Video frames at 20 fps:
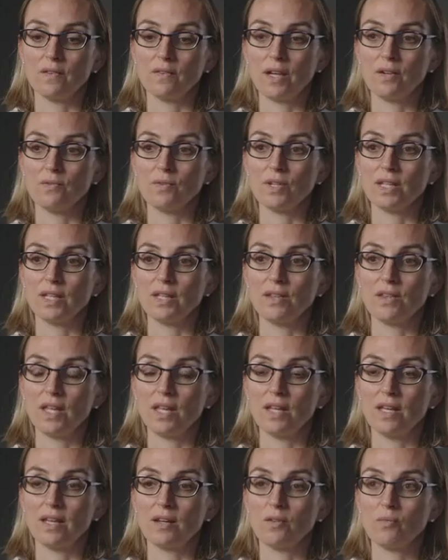I really
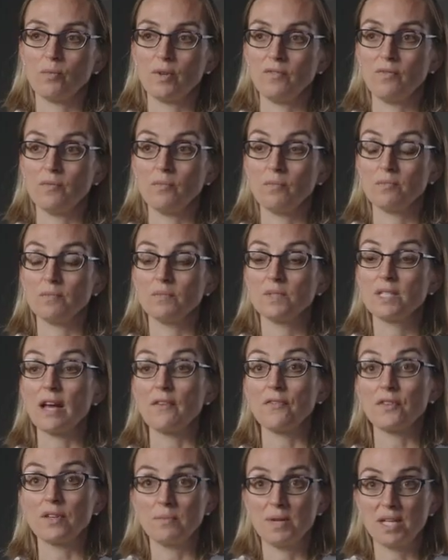think we've
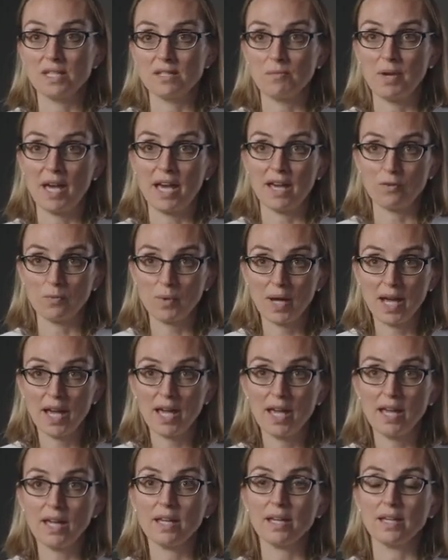definitely made some
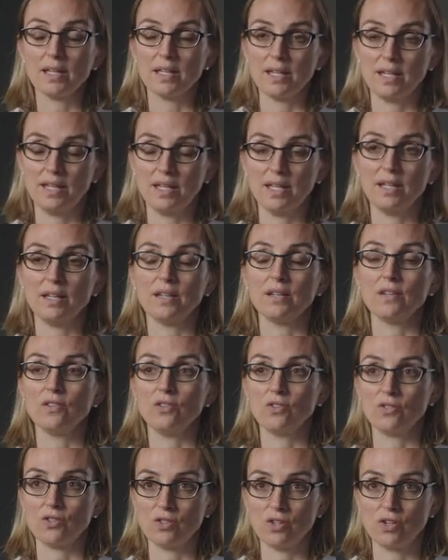headway in getting
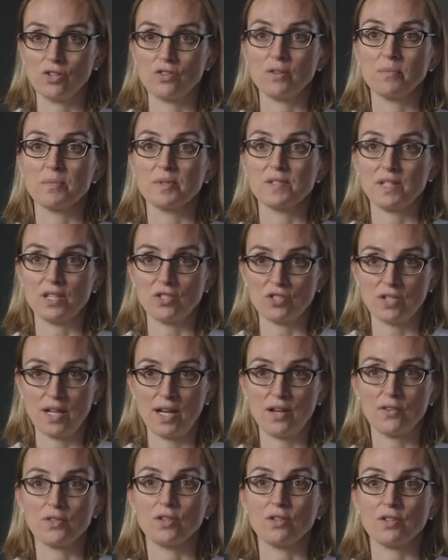uterine artery embolization
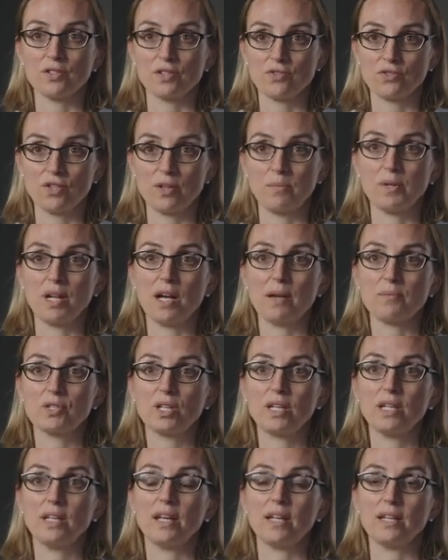out there as a treatment
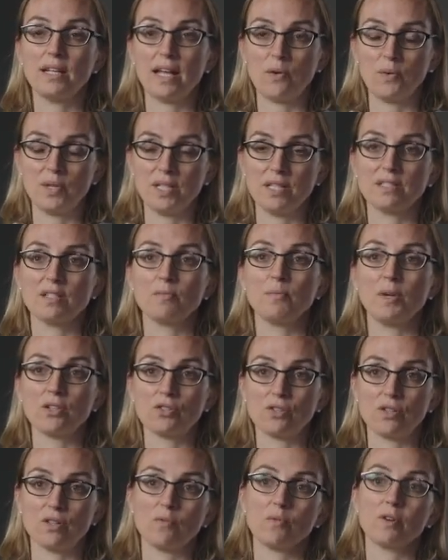option, and now we need to make
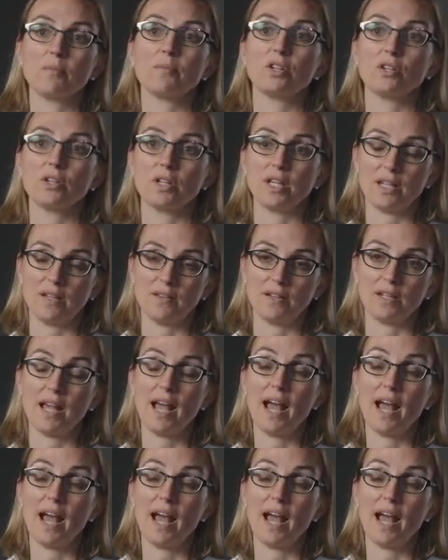sure that women are getting